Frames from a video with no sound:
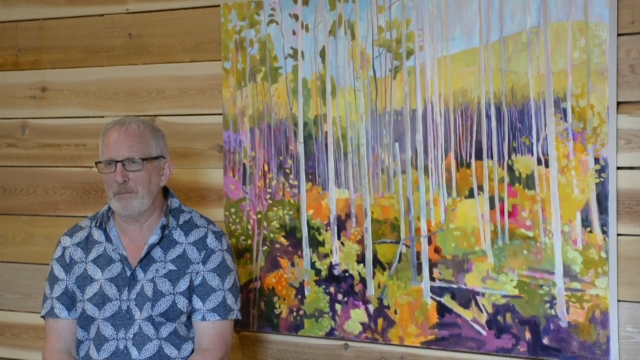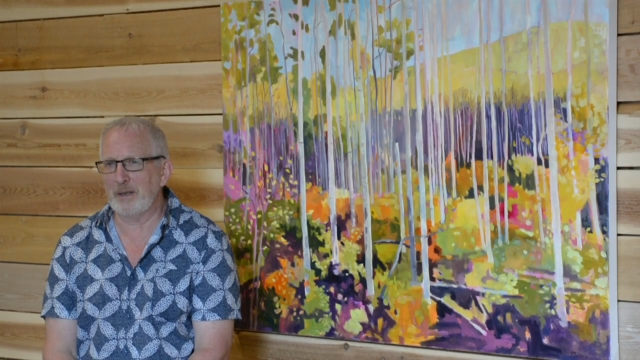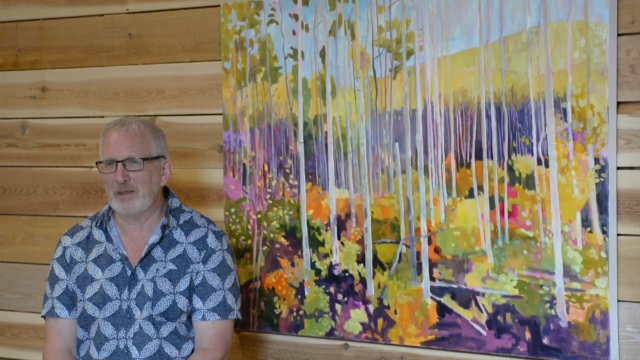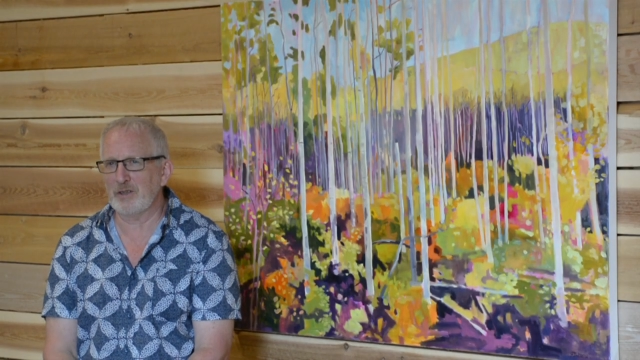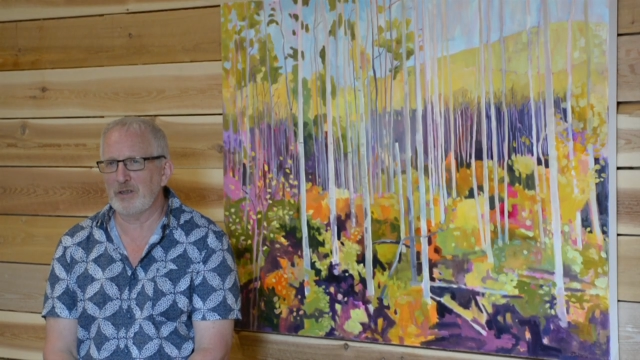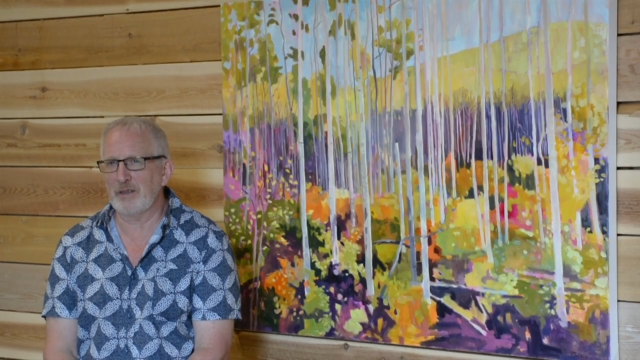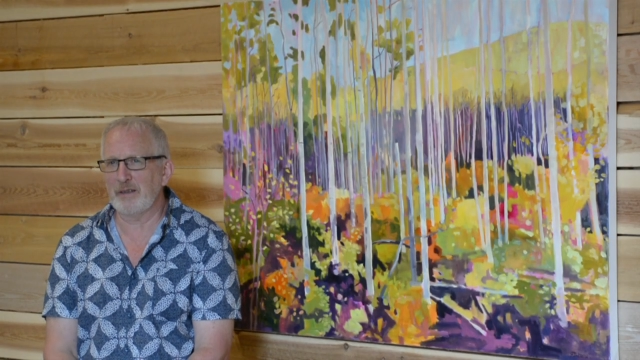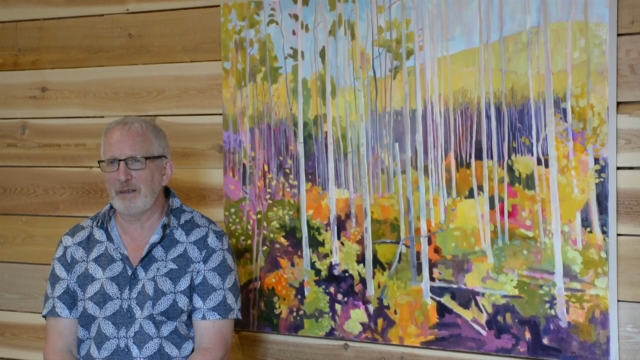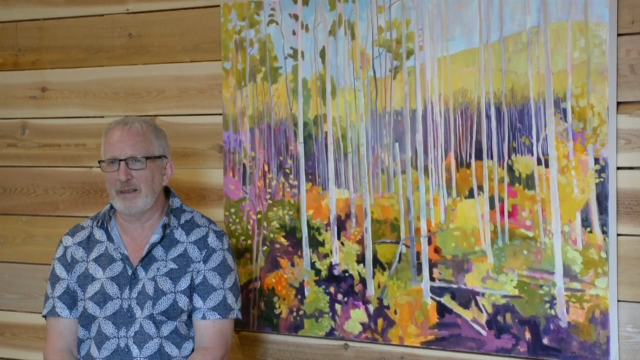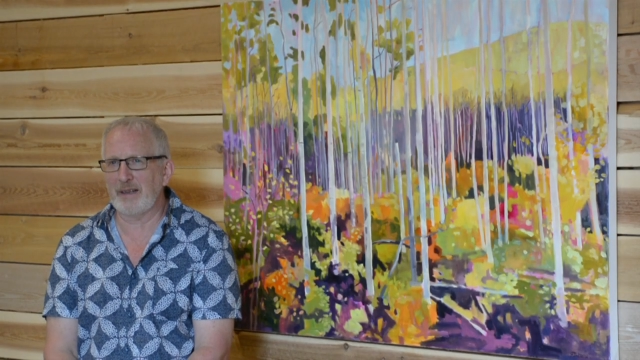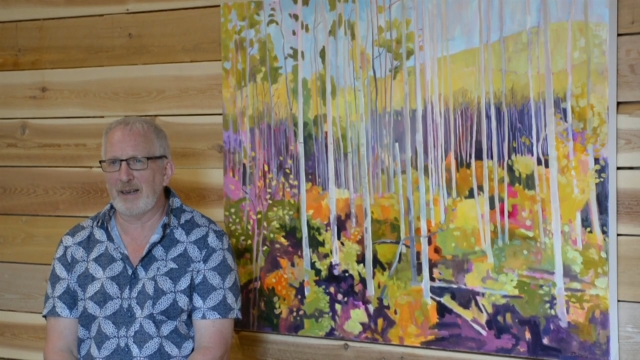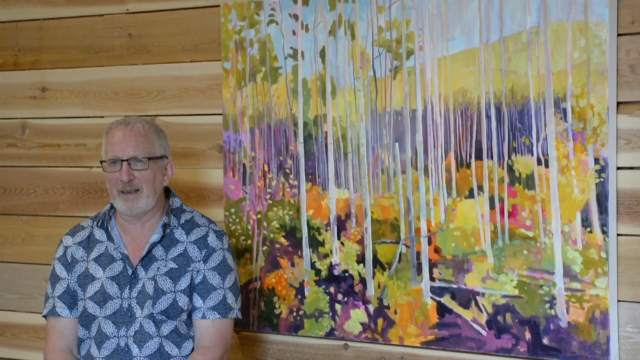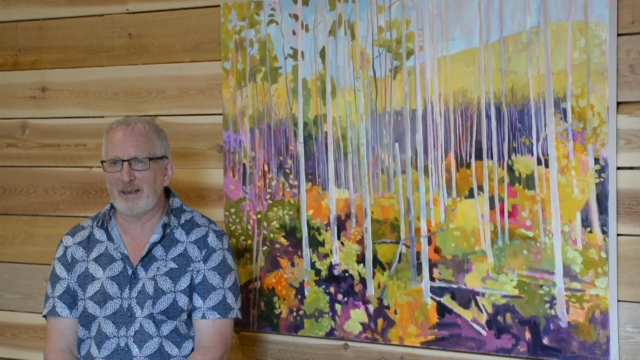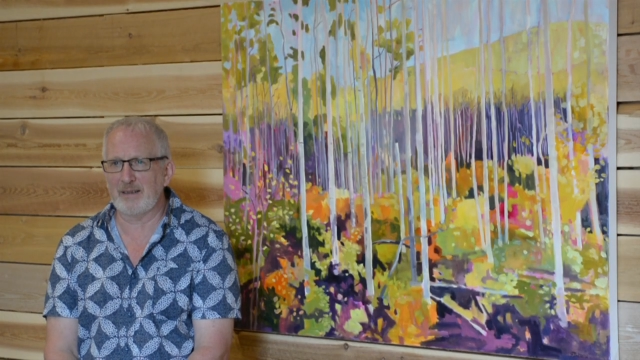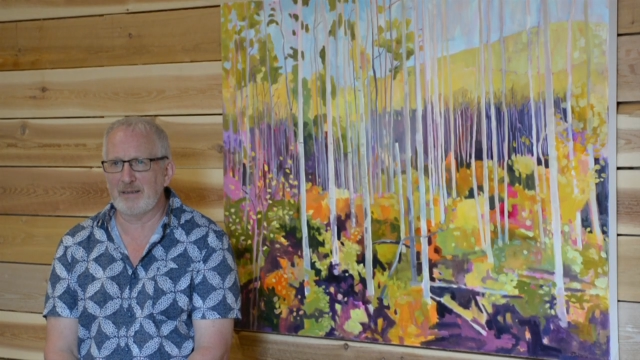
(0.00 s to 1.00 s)
Mentioned
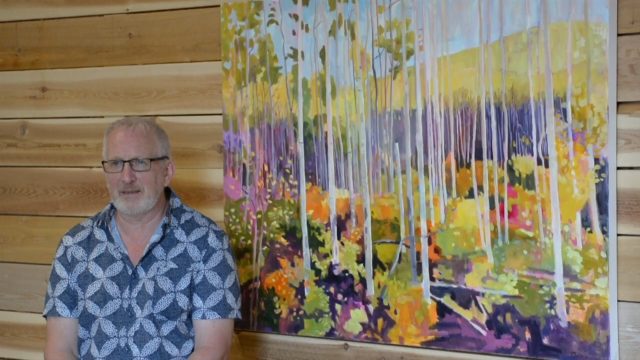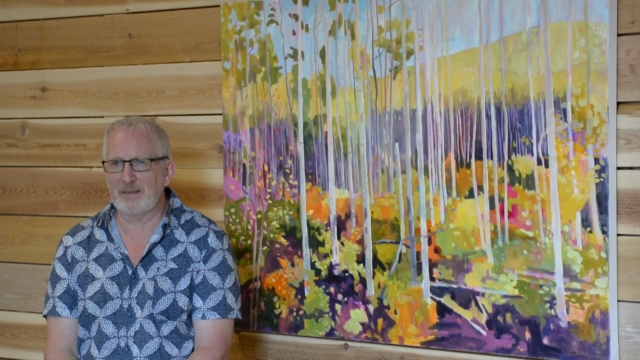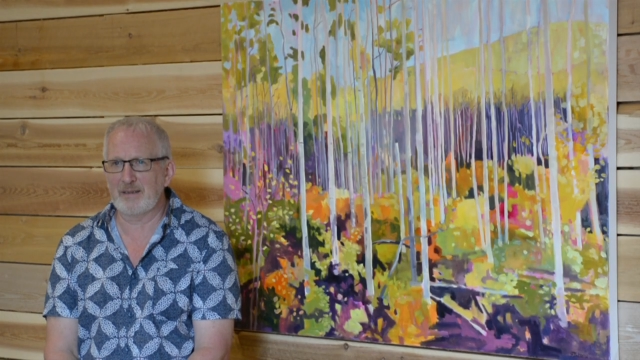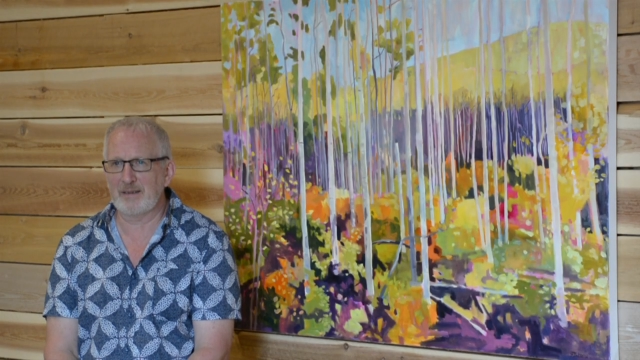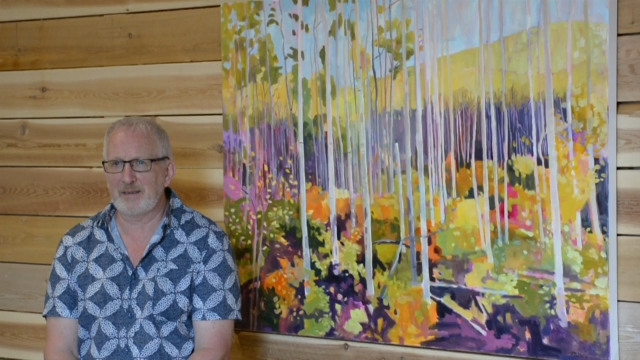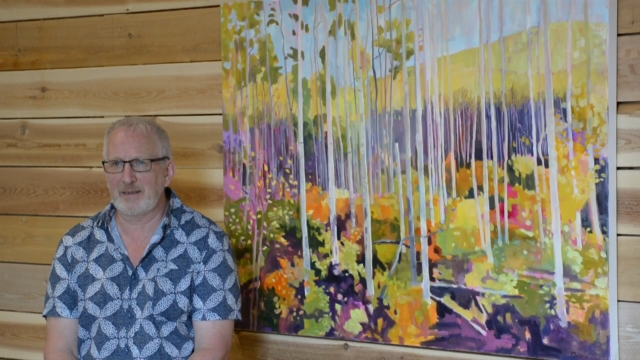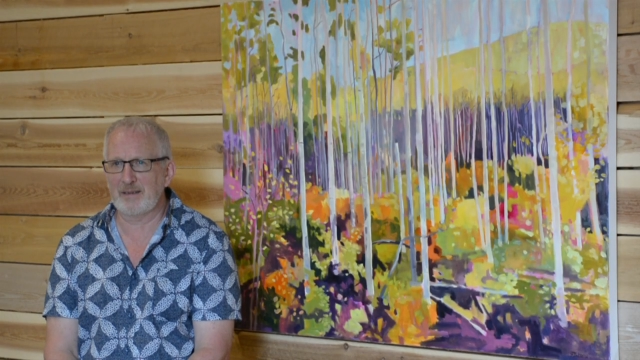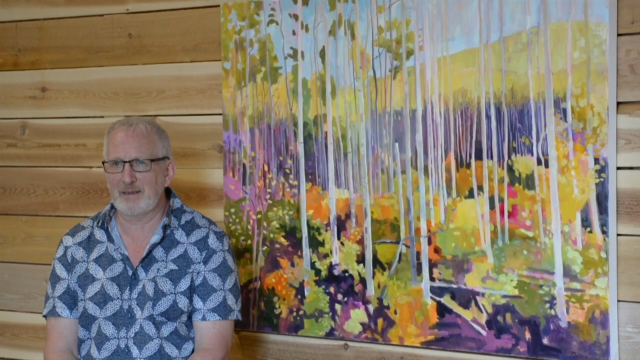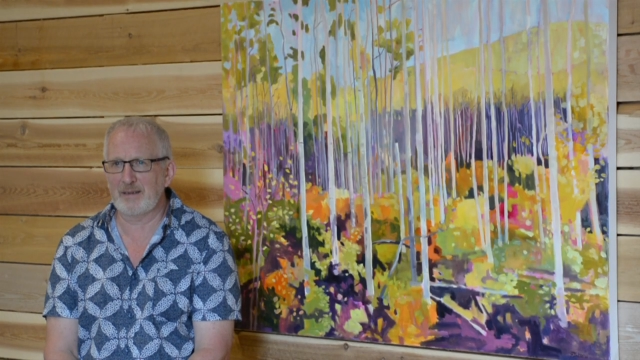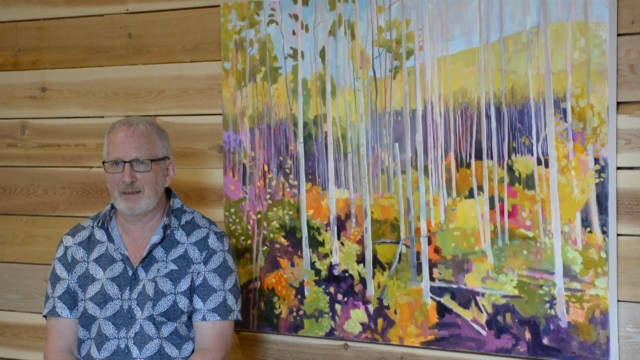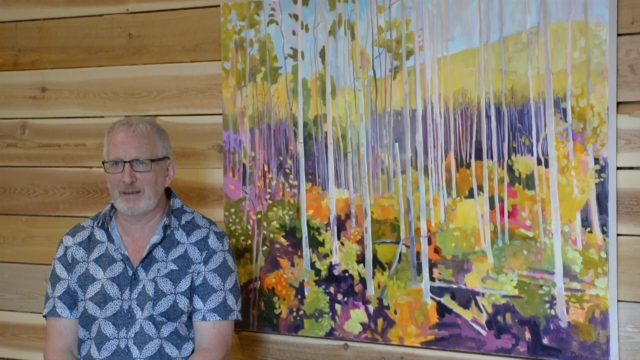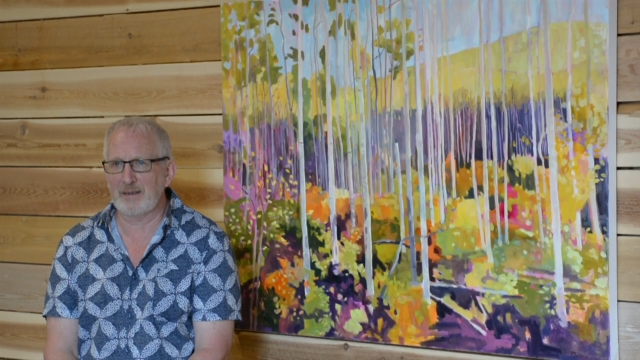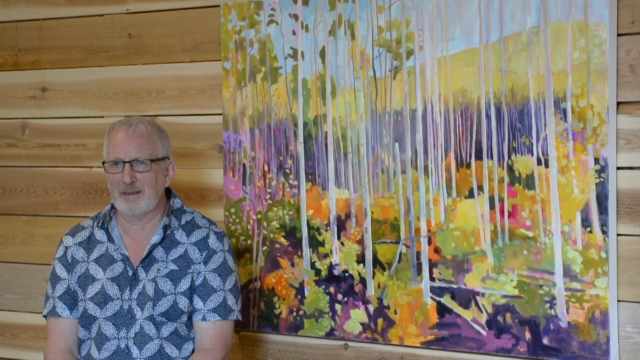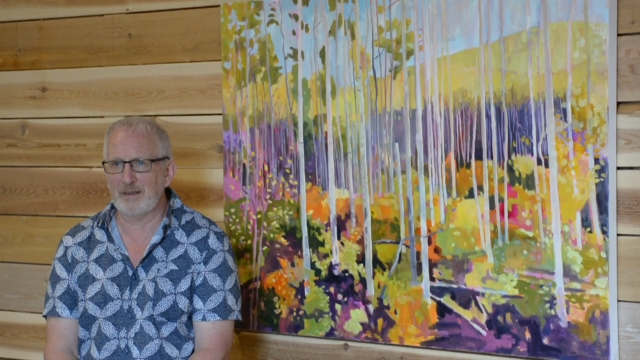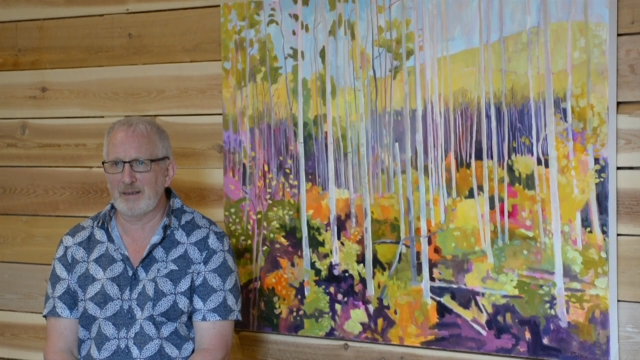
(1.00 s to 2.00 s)
that
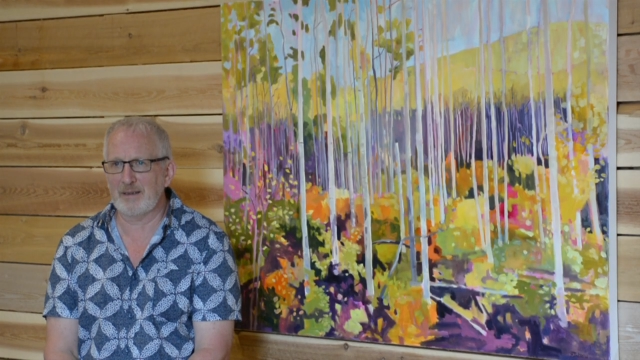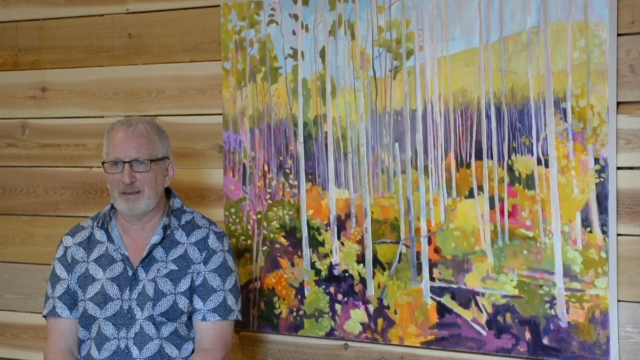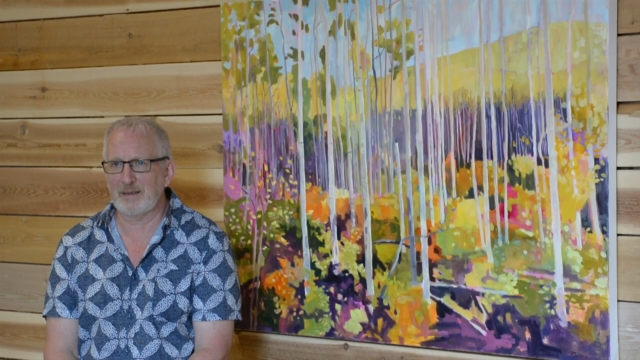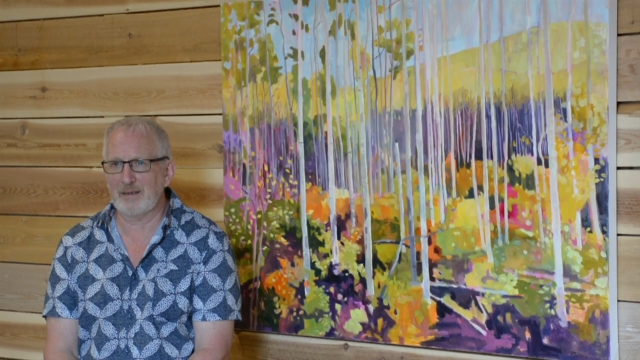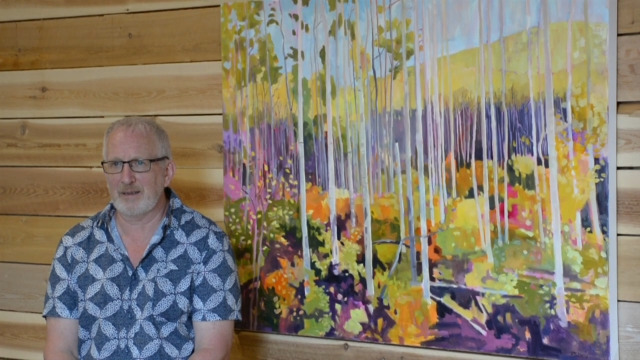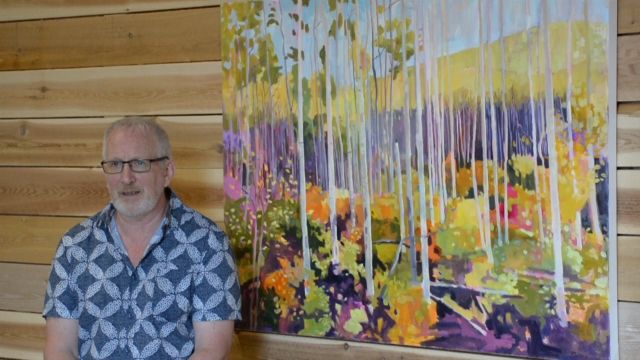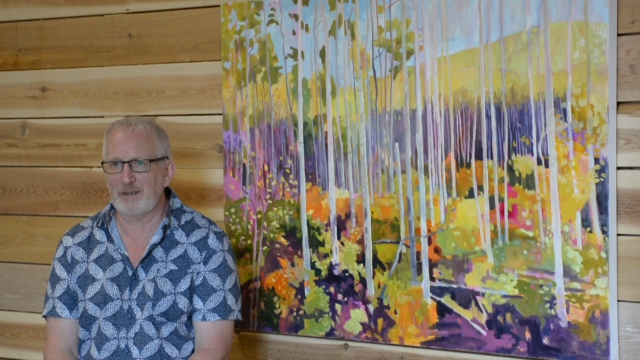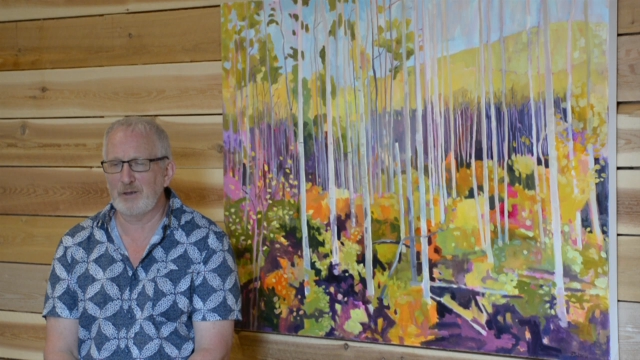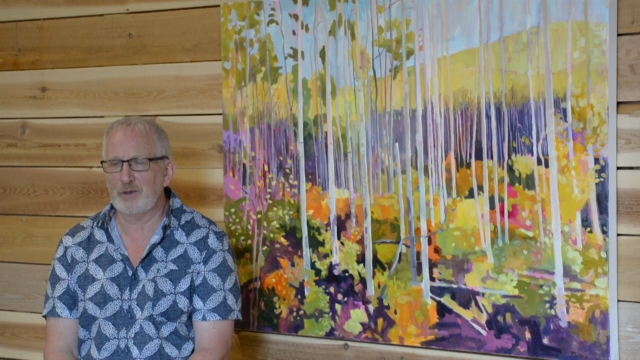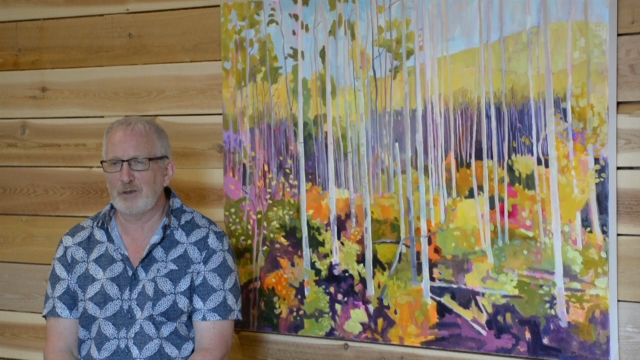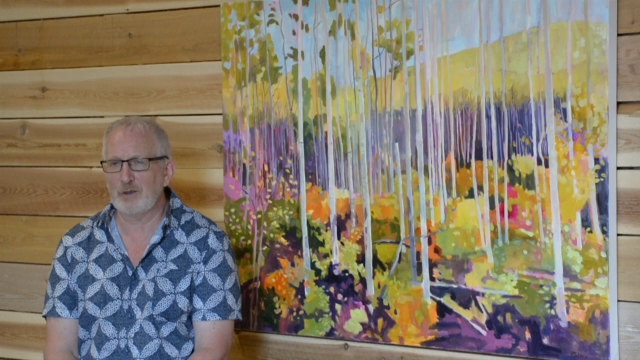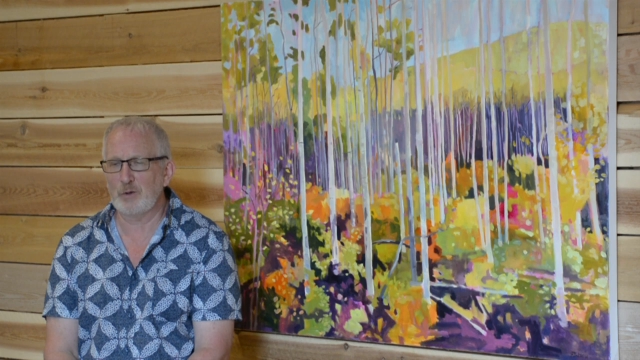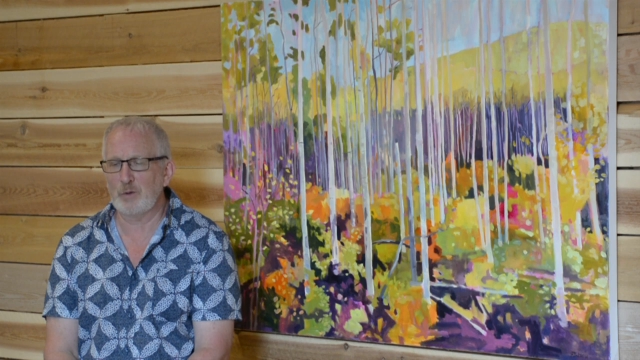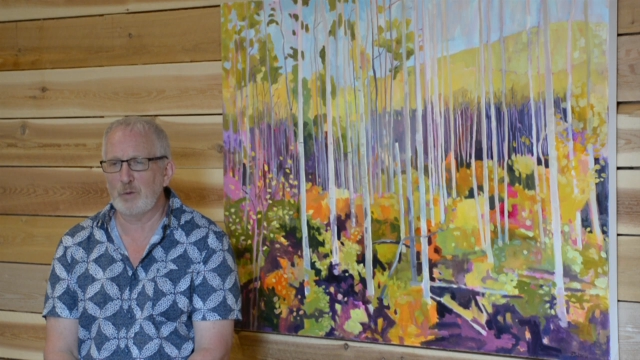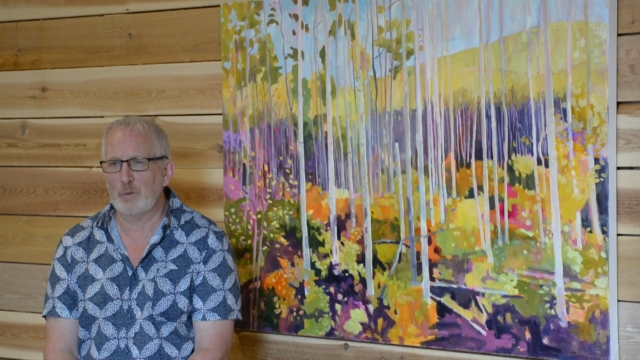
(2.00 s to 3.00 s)
I used to
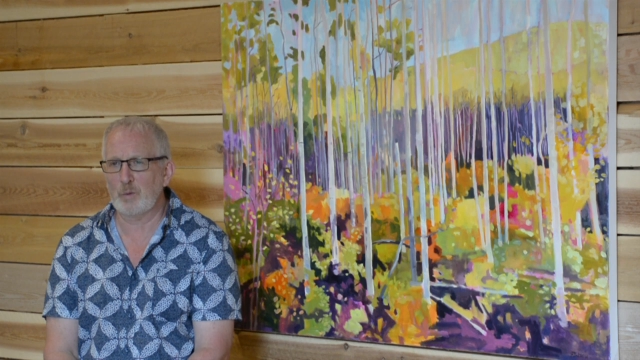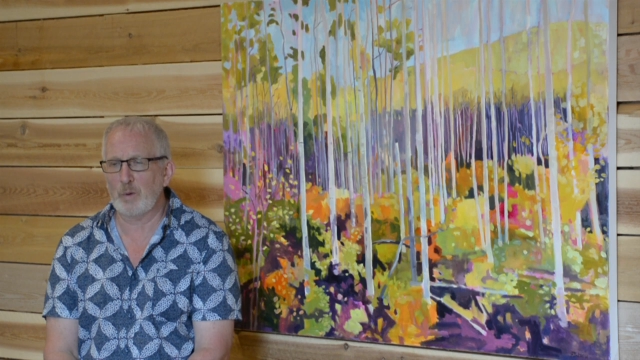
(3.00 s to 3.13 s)
do